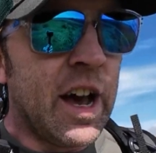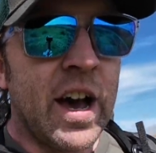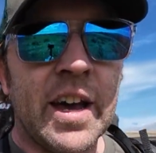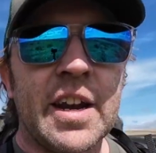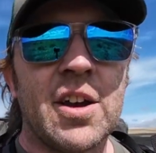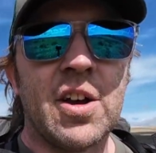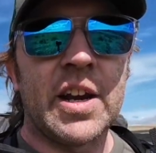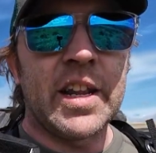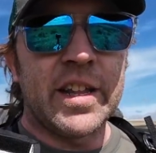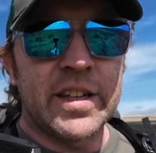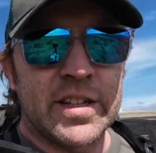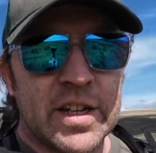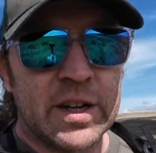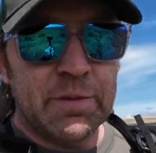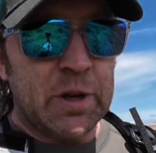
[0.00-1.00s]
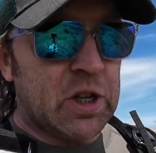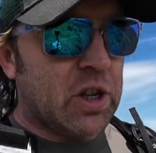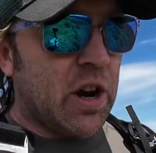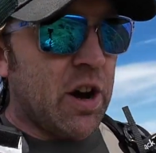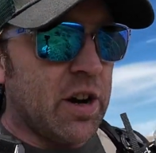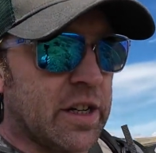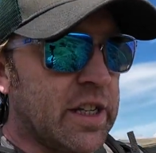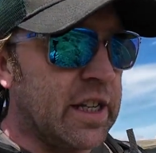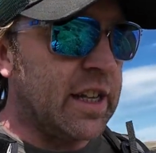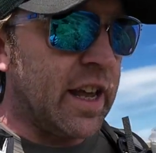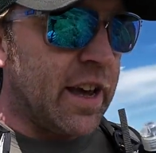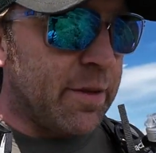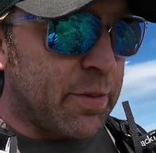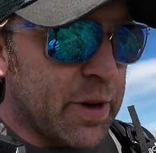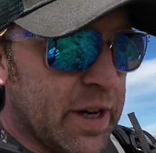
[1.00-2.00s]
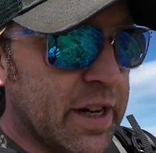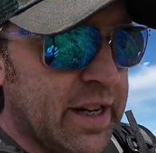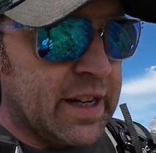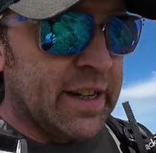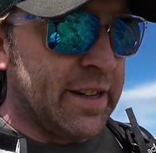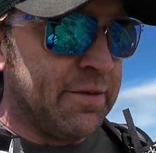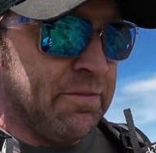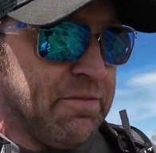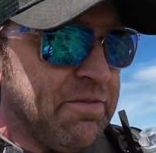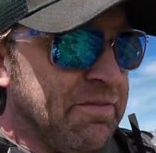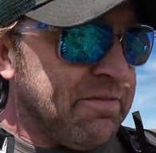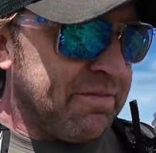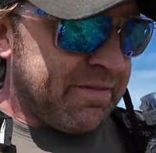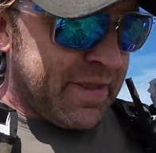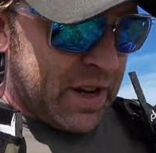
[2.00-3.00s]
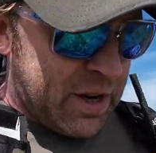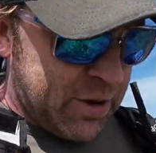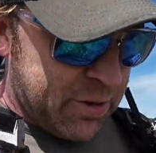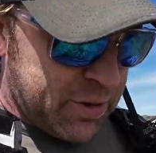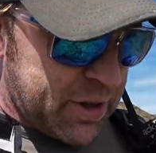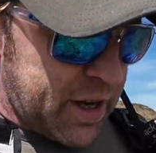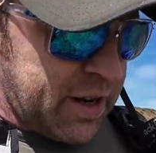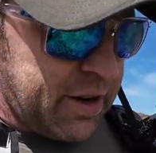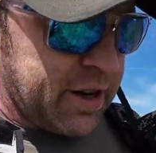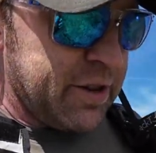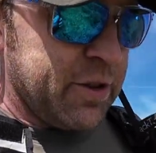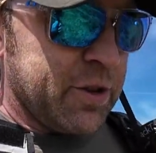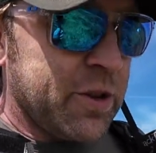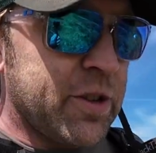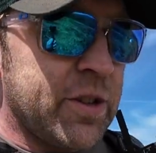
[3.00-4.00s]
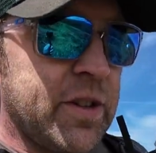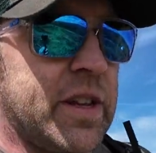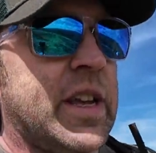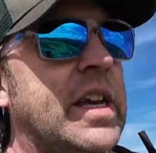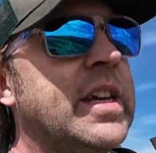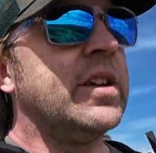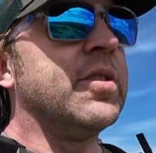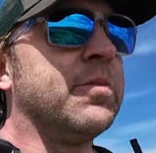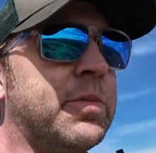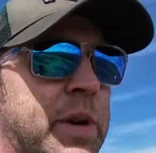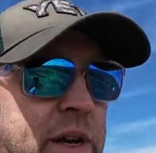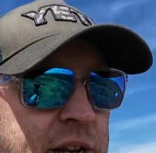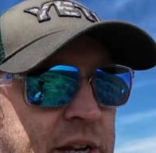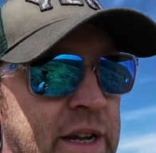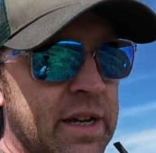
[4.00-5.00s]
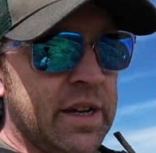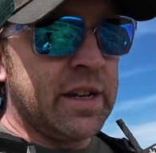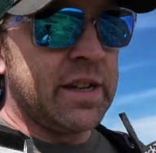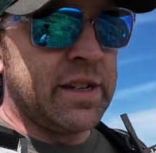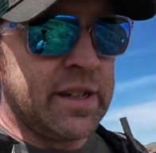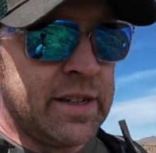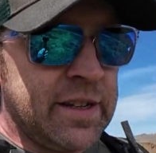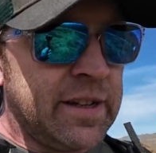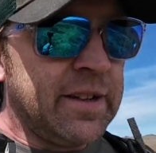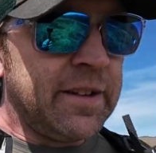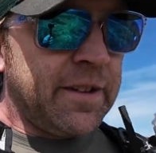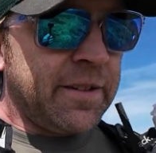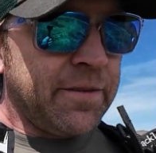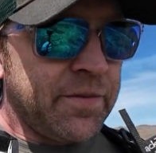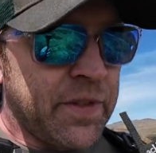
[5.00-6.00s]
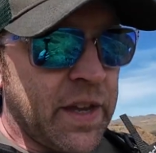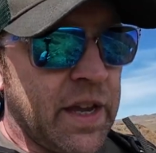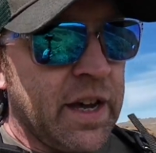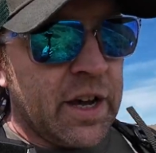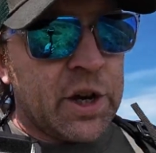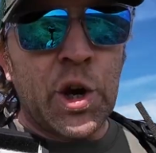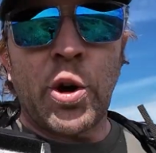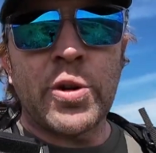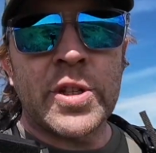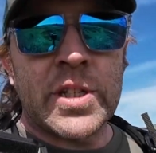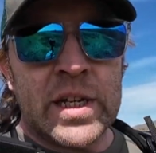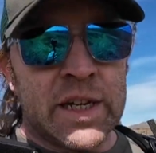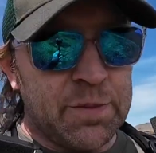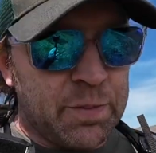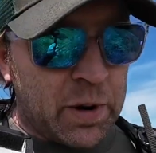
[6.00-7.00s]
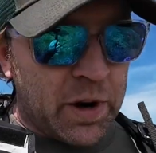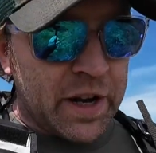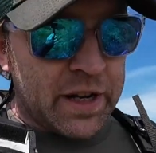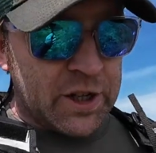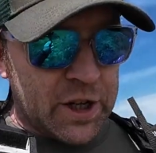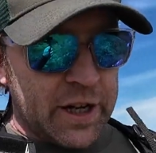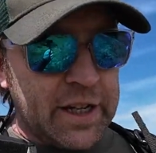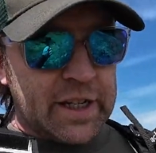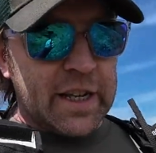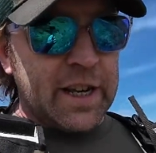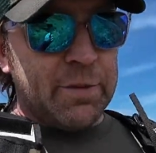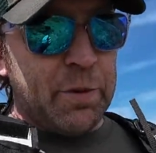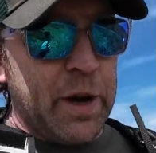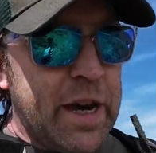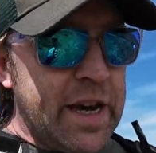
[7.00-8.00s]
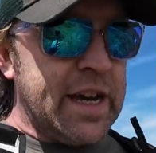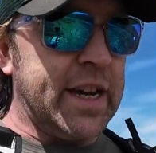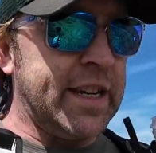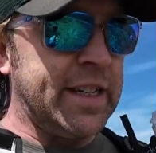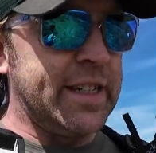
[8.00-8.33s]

unlikely there's going to be sharks in there, but I also am not keen on being a accosted by a JCB,